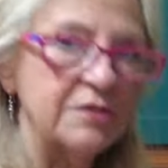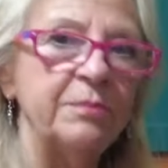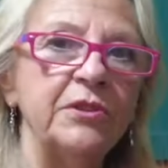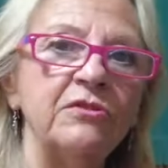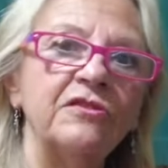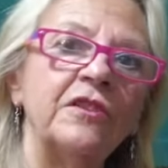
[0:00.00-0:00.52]
are
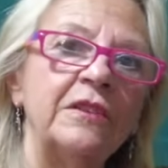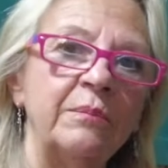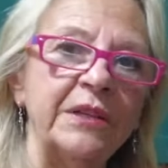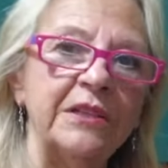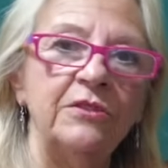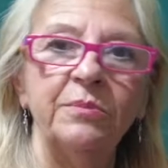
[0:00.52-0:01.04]
beautiful. I'm
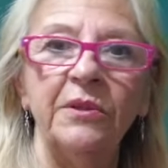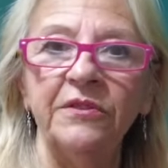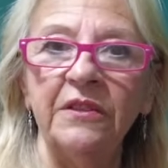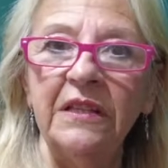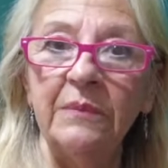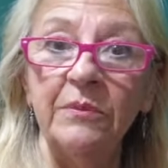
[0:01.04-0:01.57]
picking up on the
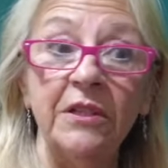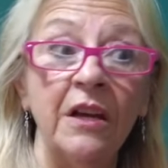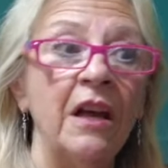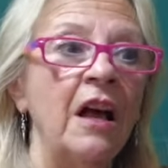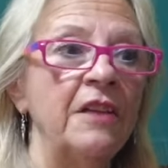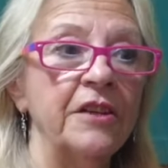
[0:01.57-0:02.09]
lemon.
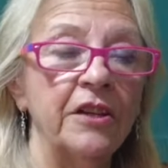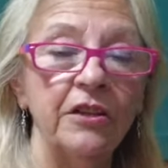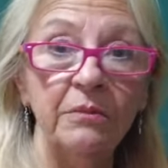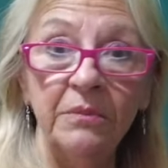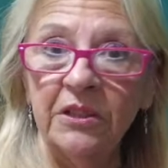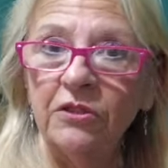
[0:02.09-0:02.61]
The
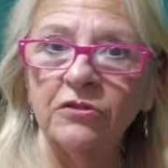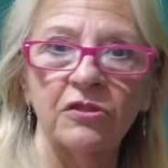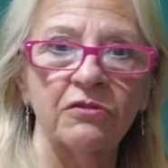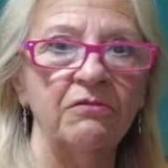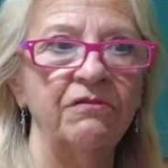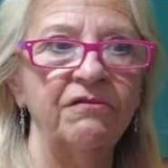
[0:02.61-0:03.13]
cumin cuts
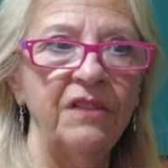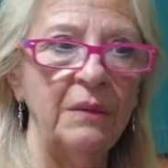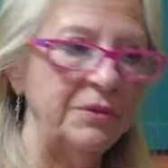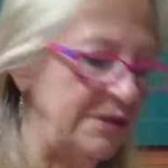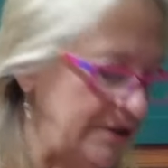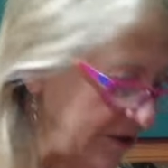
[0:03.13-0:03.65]
through
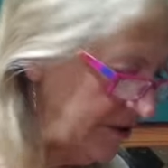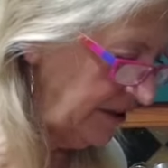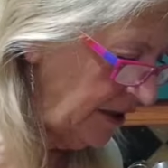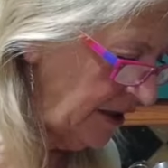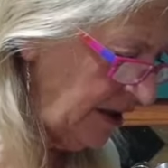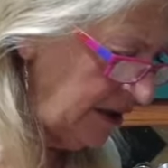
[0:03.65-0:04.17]
fabulously.
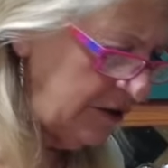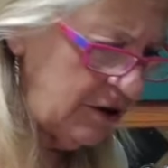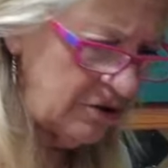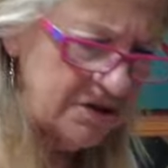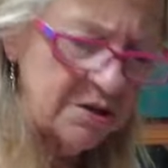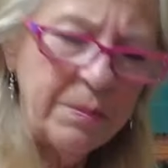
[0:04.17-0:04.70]

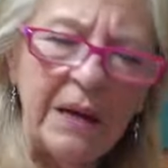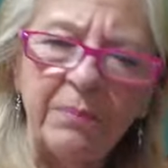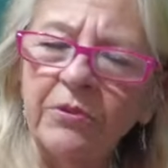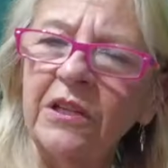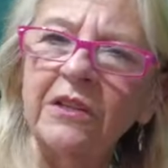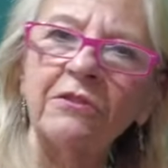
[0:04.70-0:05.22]
Lost the
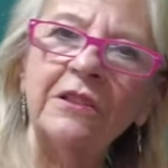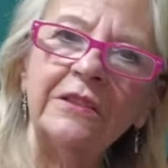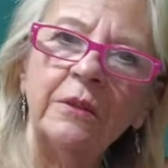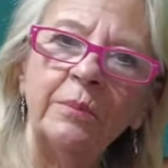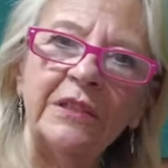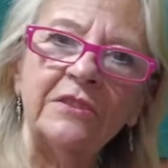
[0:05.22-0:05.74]
paprika a
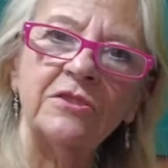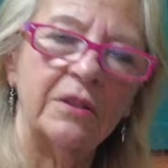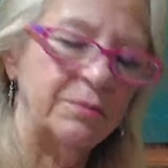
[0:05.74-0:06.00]
little bit, so I'd